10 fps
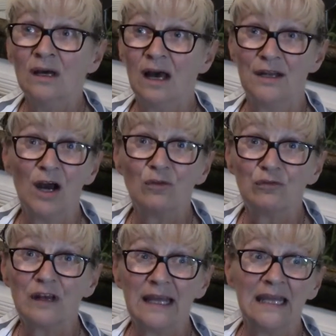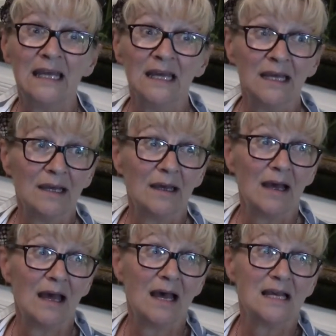And hopefully,
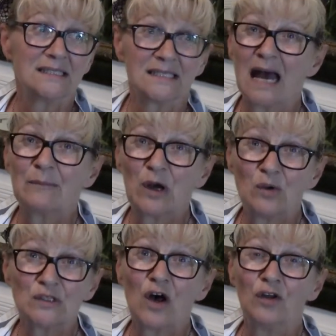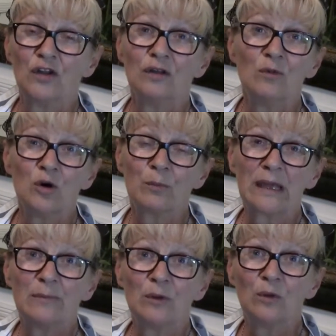as time goes on and the more
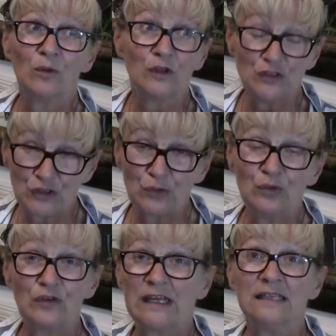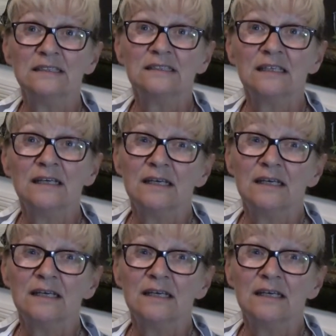people that do things,